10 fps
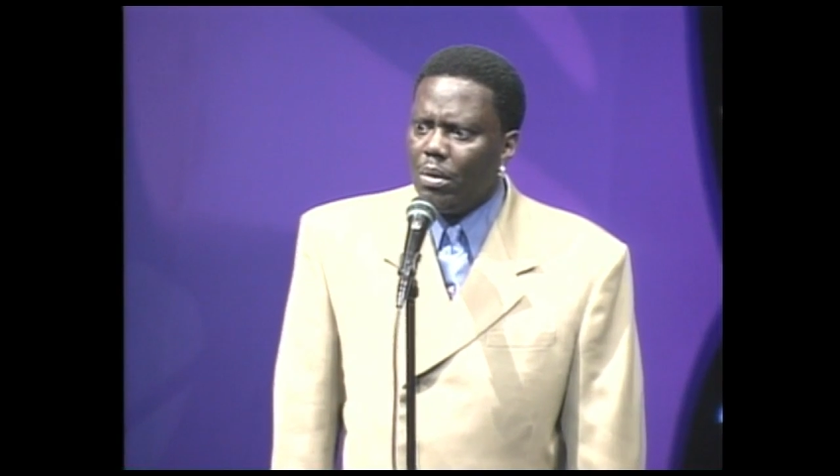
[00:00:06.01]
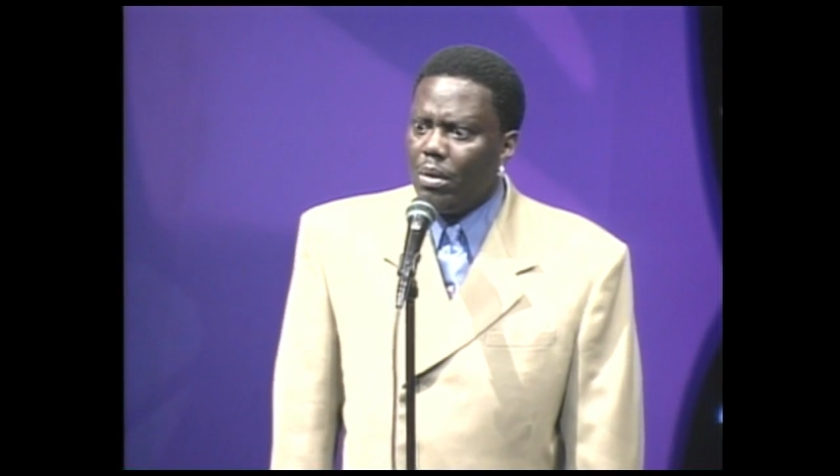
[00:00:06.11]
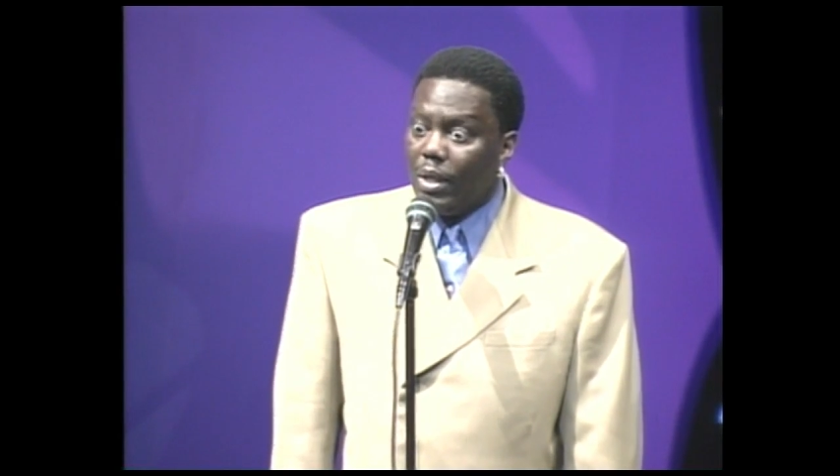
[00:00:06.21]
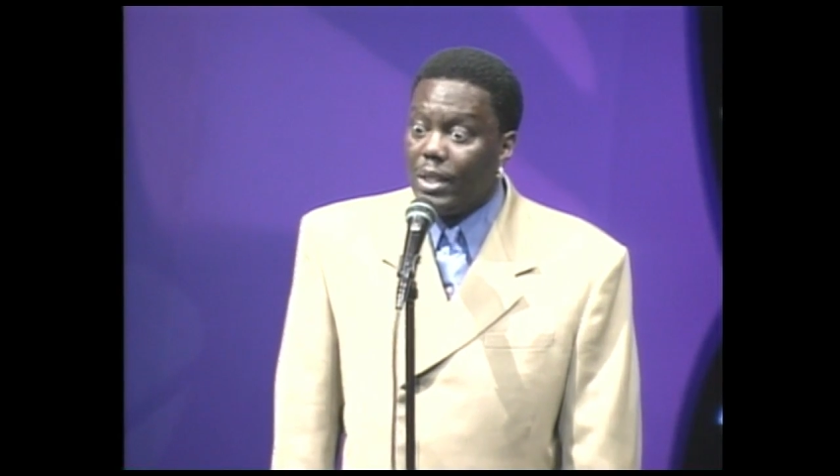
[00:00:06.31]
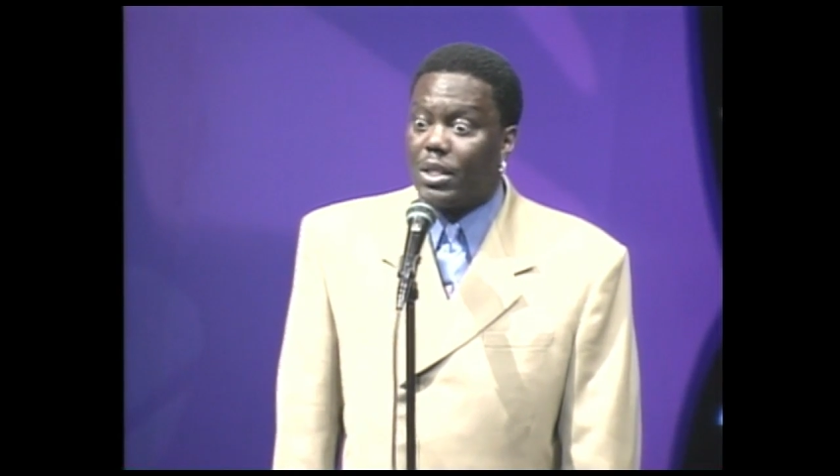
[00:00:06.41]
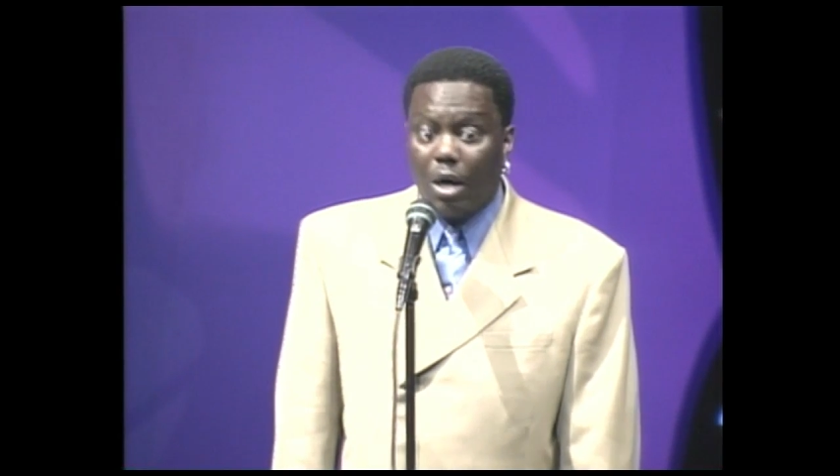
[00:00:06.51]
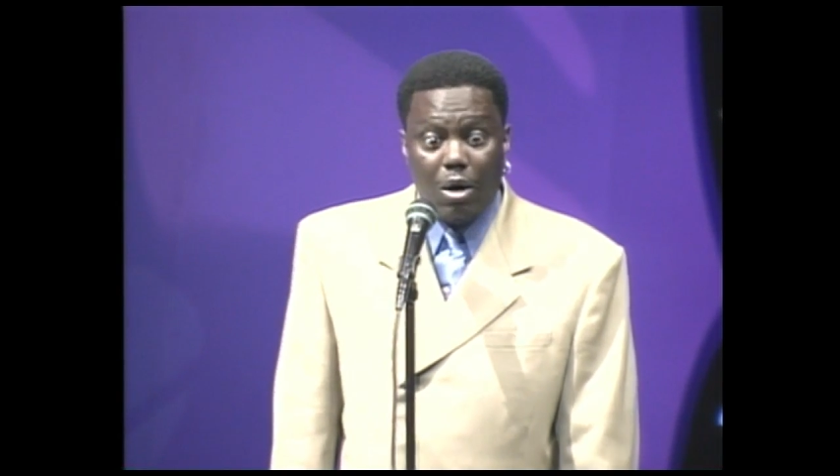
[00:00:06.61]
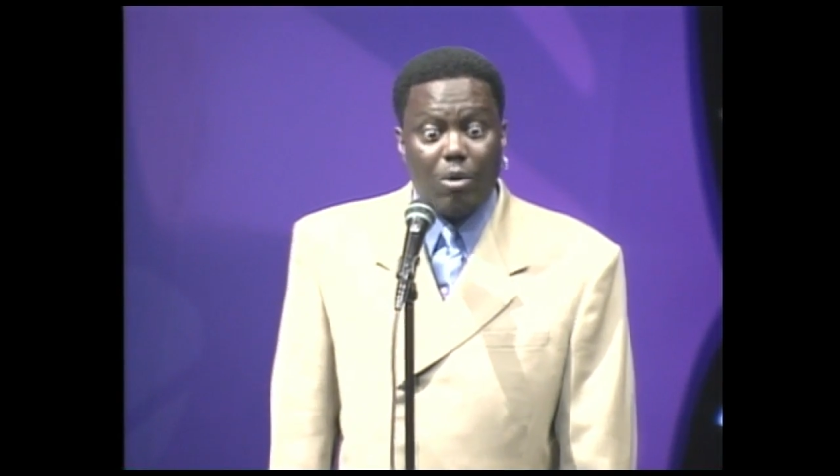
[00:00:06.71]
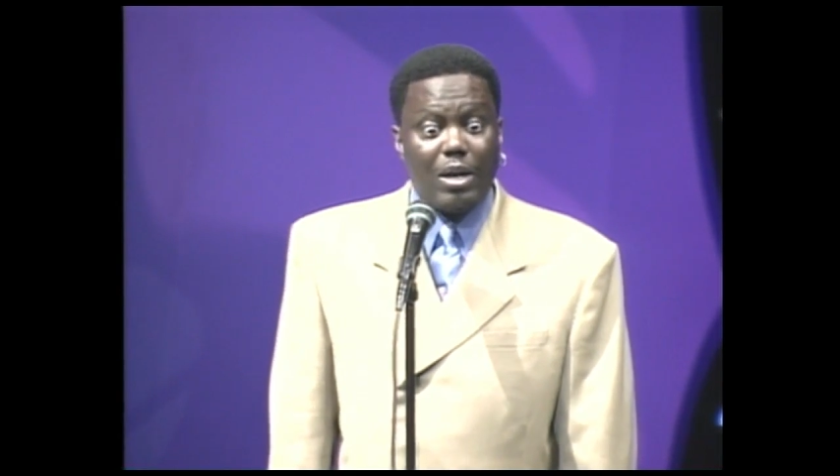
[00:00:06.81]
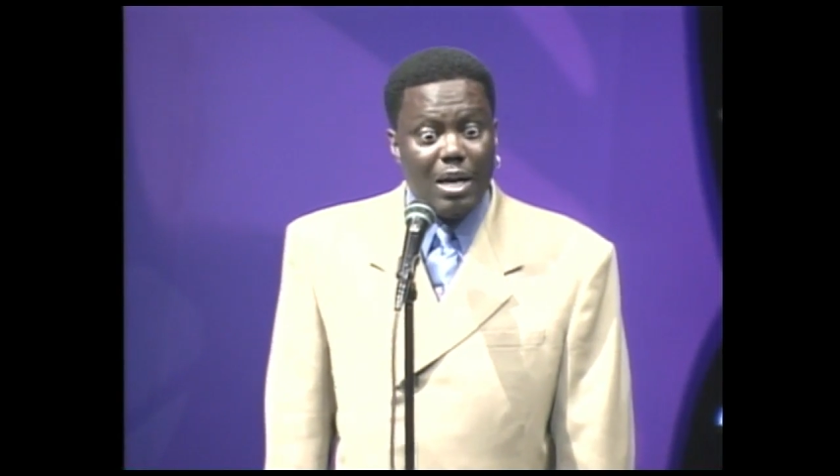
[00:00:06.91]
It's
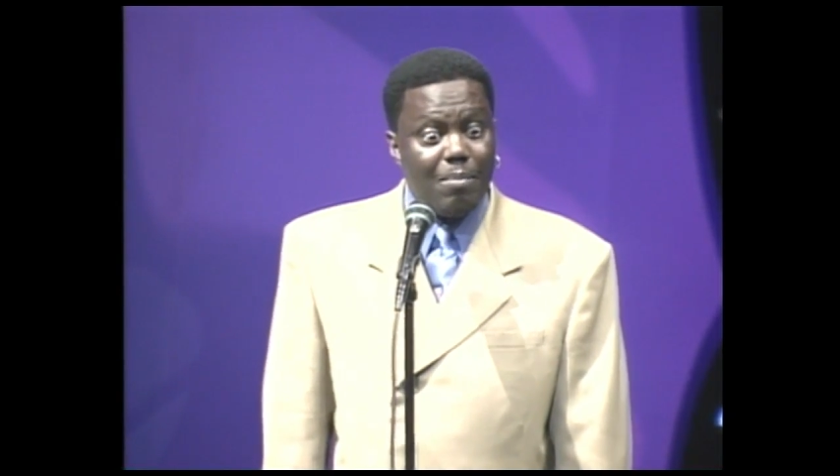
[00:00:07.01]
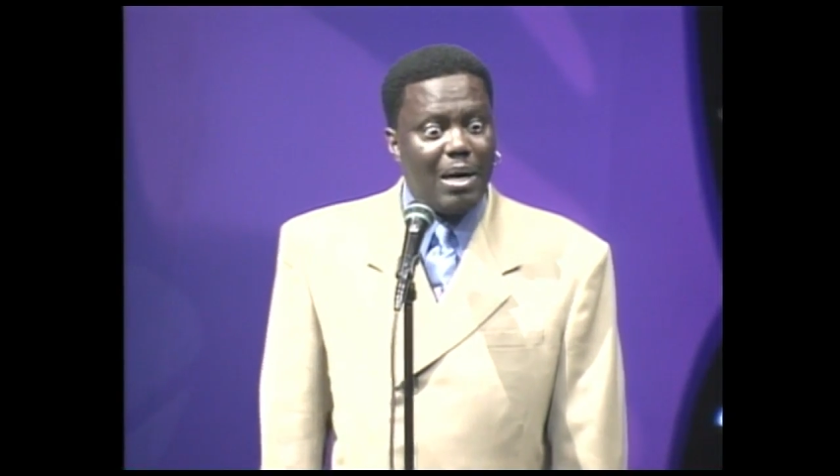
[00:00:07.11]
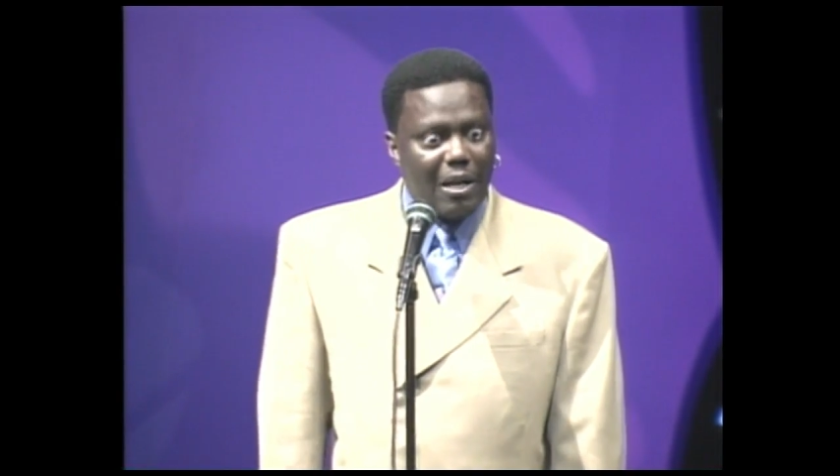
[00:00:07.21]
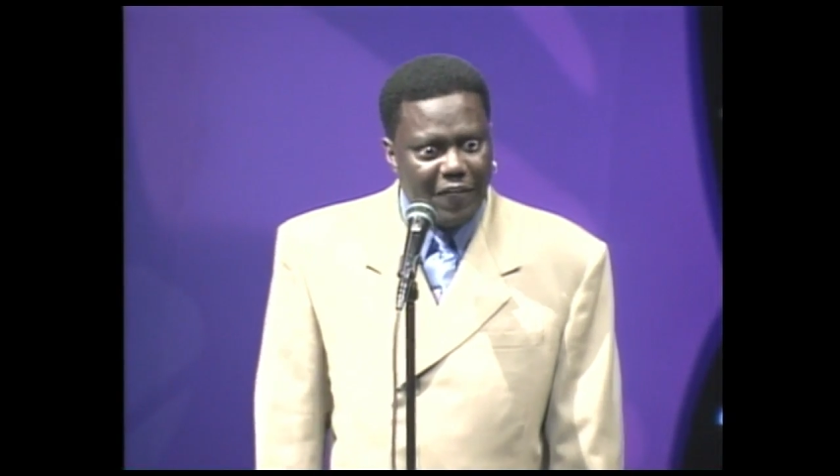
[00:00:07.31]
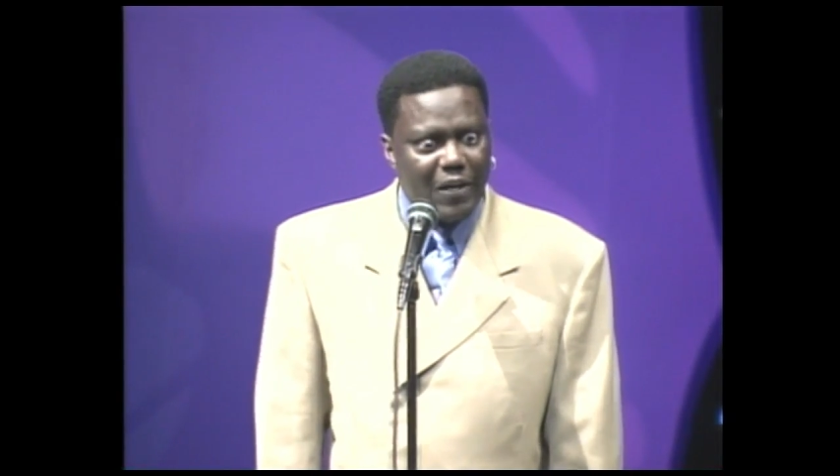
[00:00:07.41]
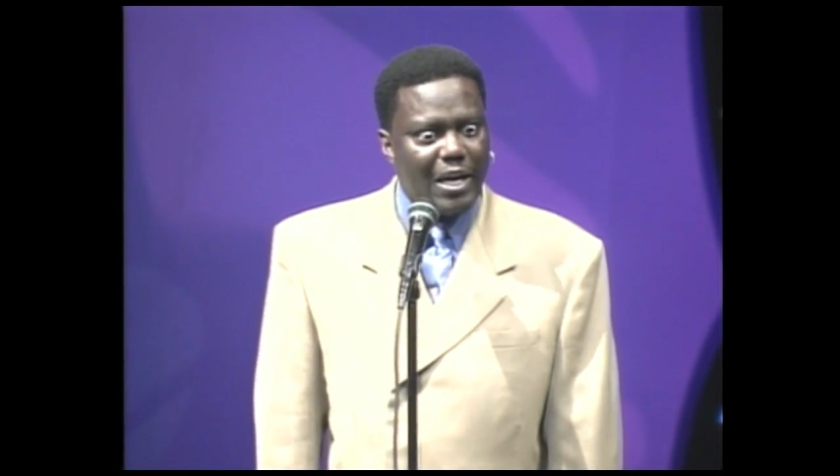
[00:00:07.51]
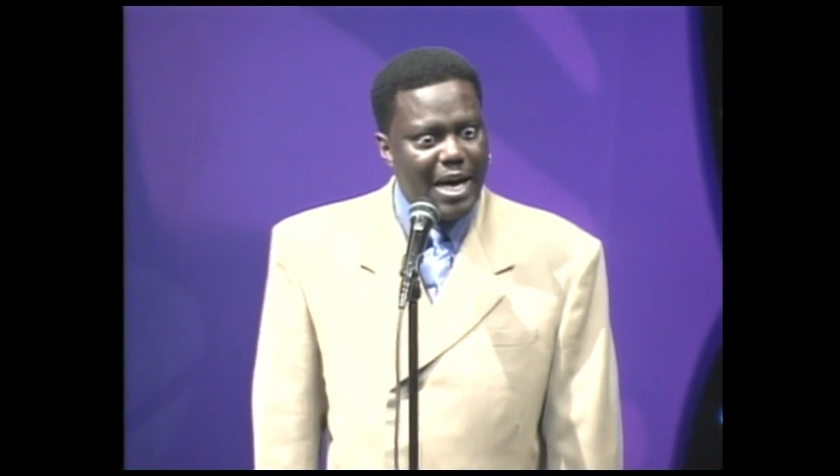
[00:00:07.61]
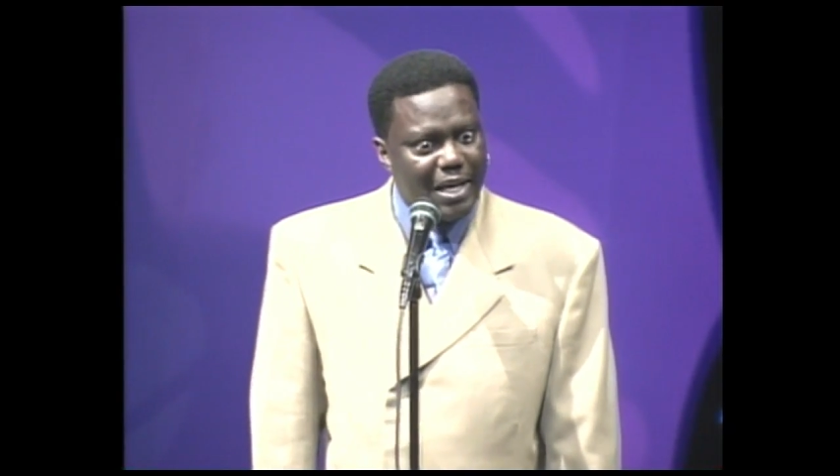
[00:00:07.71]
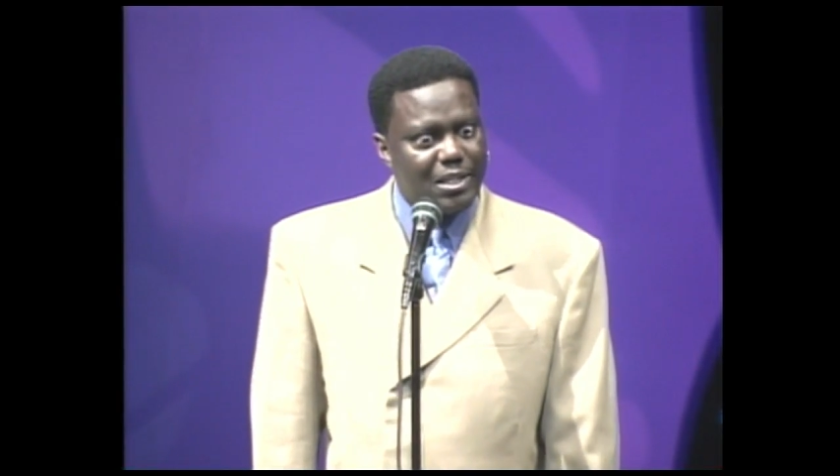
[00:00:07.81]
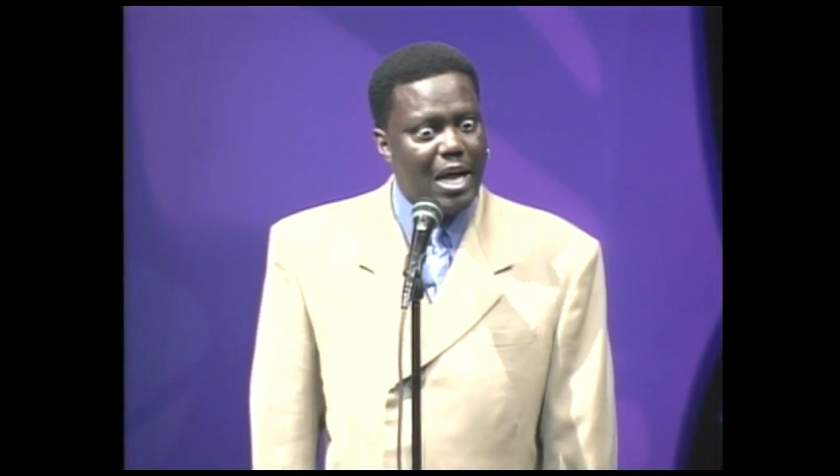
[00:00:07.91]
cold as a motherfucker
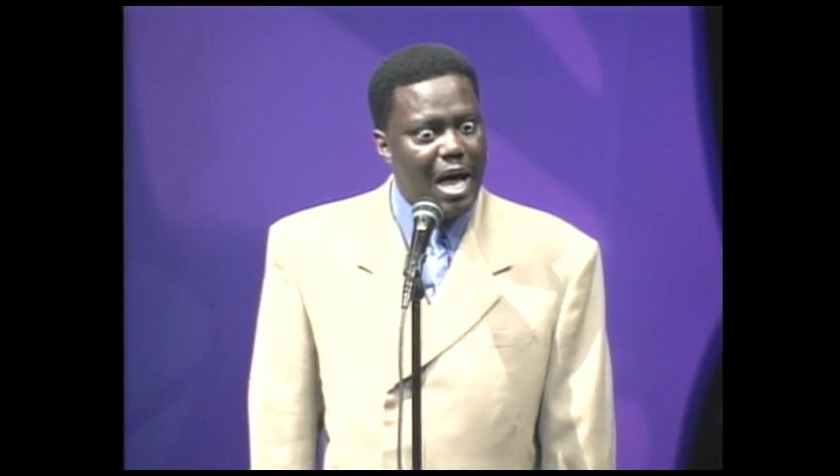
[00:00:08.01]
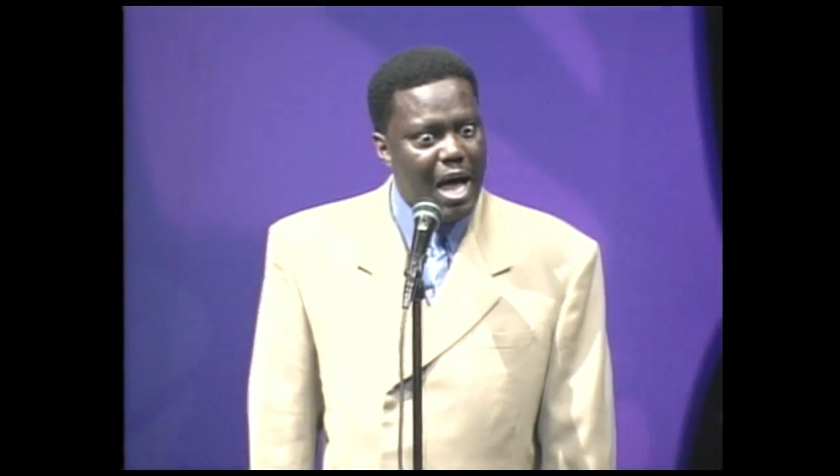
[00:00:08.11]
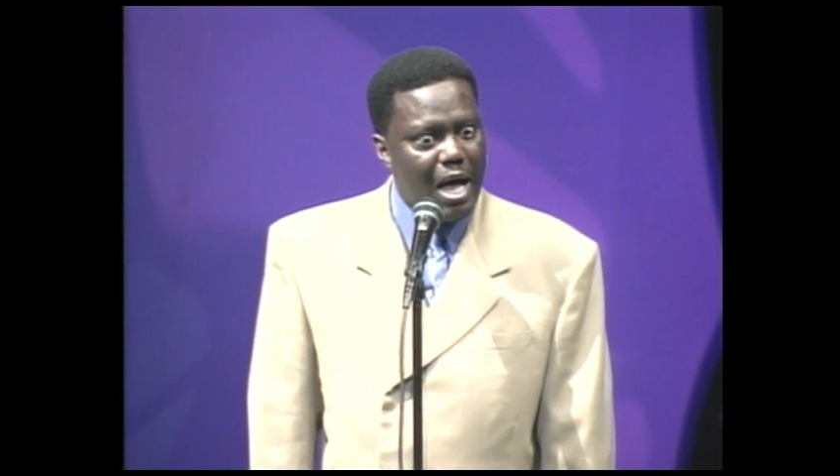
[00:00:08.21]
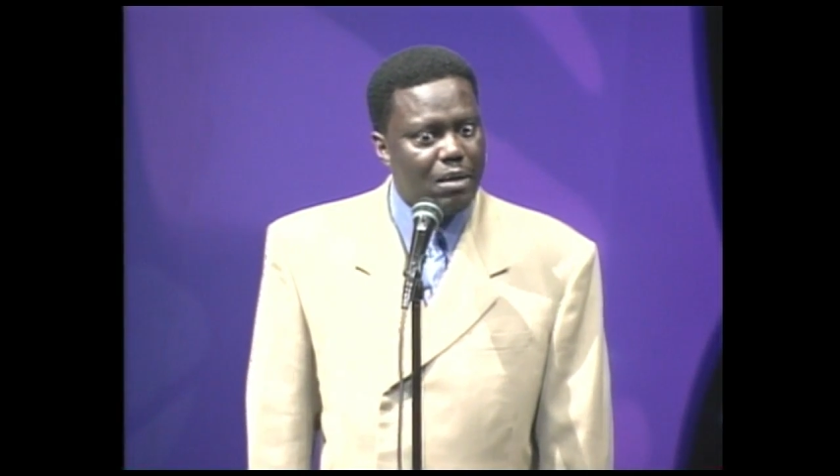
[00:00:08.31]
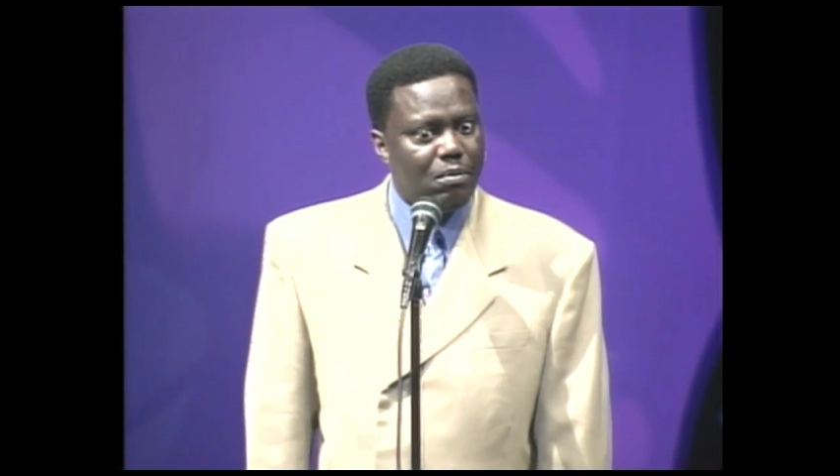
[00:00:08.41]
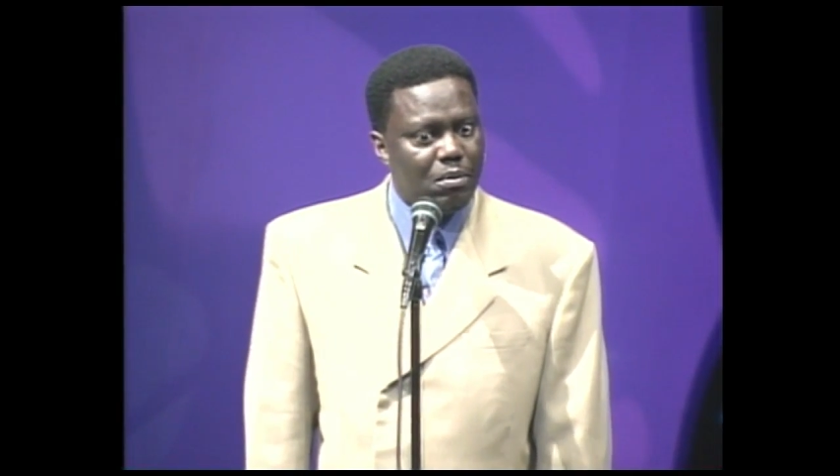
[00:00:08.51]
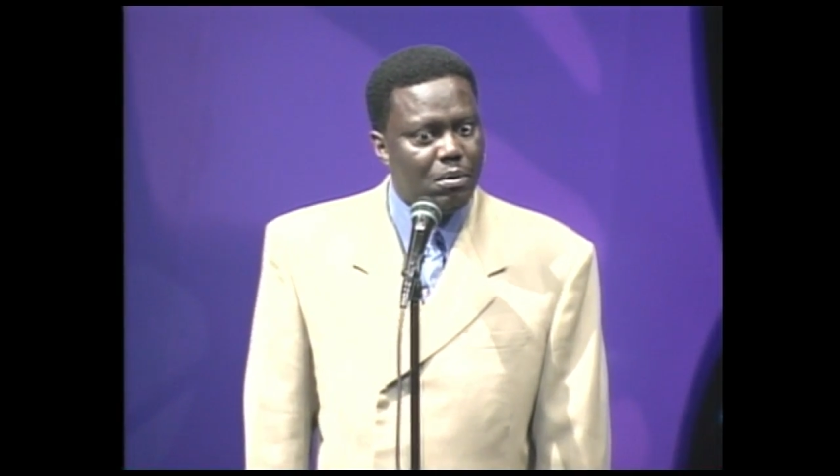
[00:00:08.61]
outside.